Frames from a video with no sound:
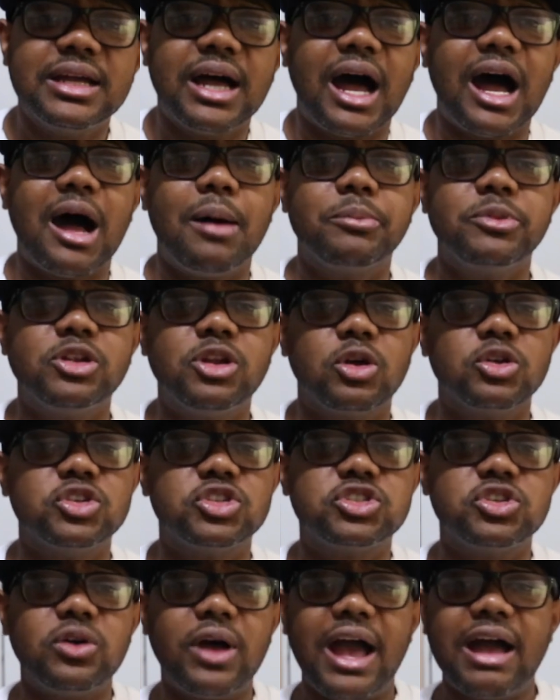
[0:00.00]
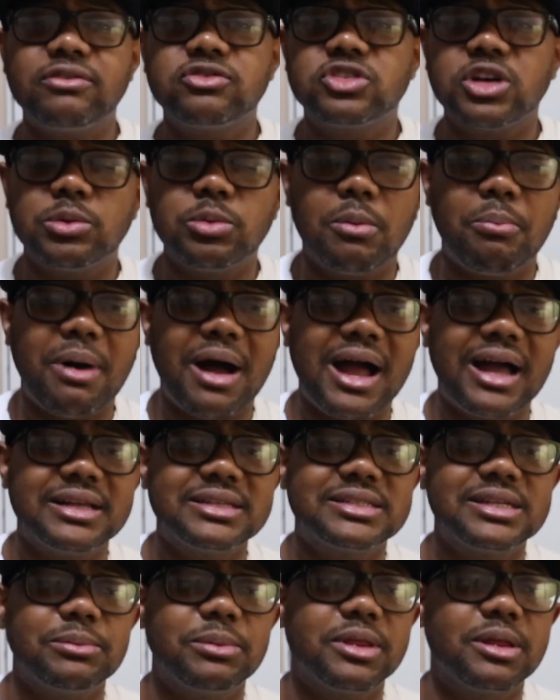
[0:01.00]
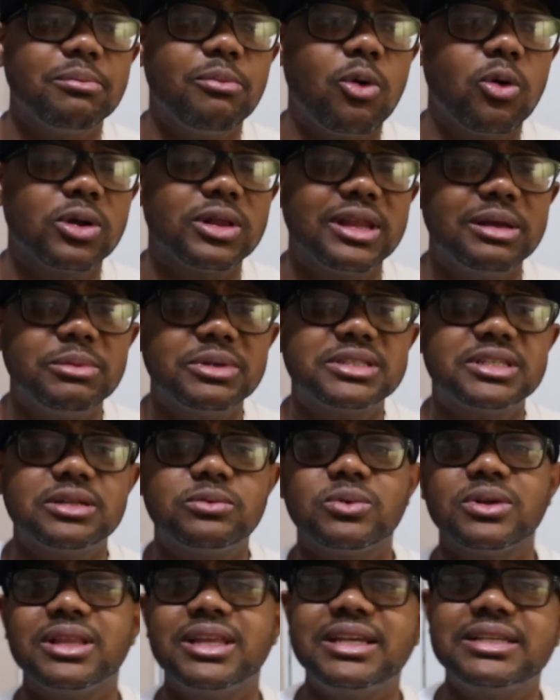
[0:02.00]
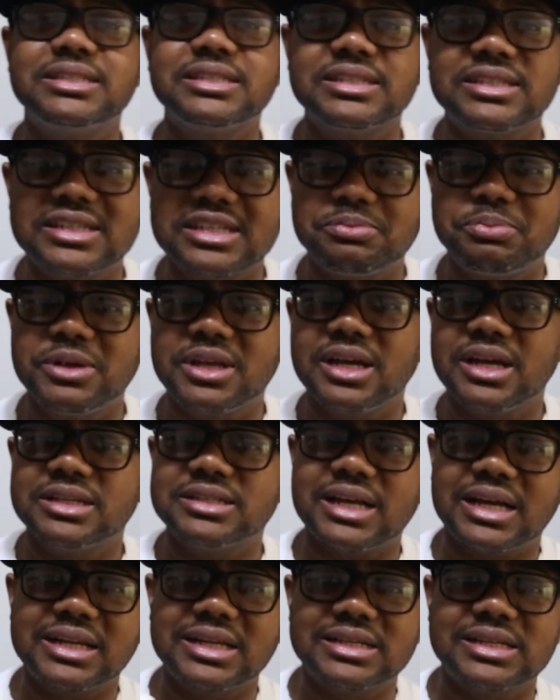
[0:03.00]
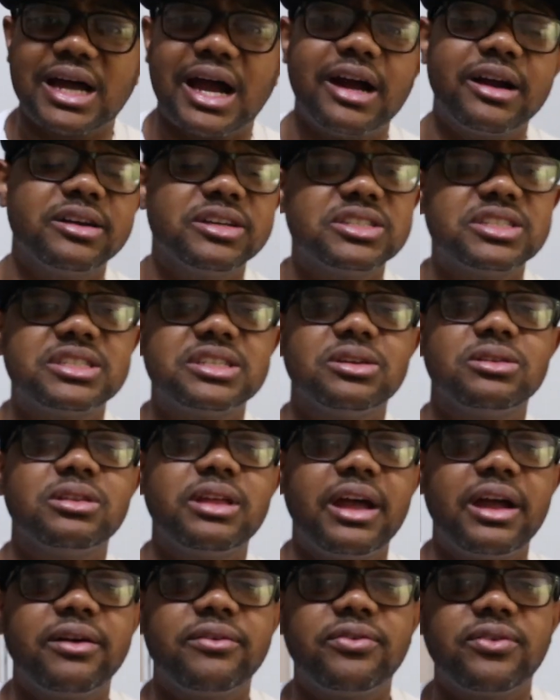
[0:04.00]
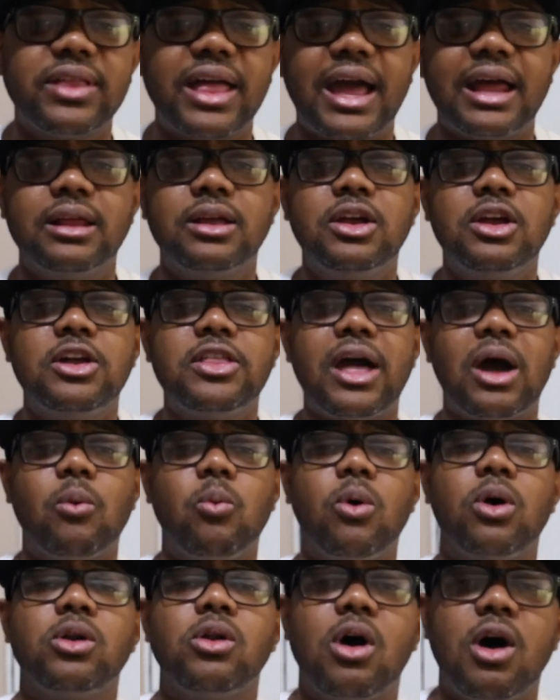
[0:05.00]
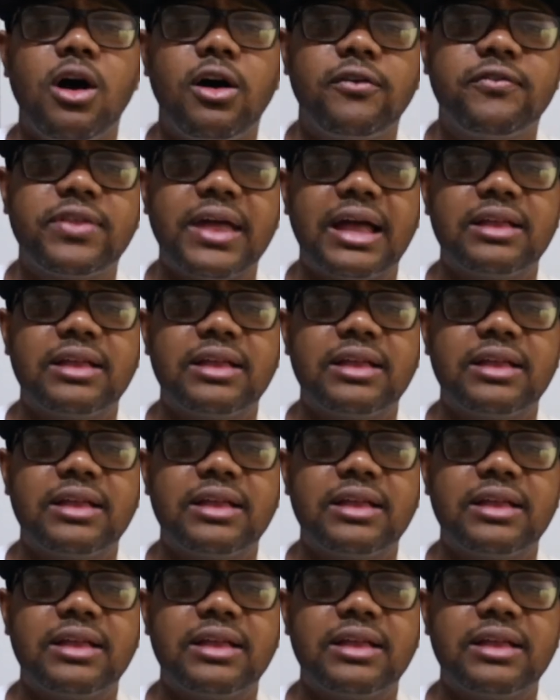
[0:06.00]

Um, you know, you still have trouble buying some of the more limited releases just because that desire is still there for that that one-off,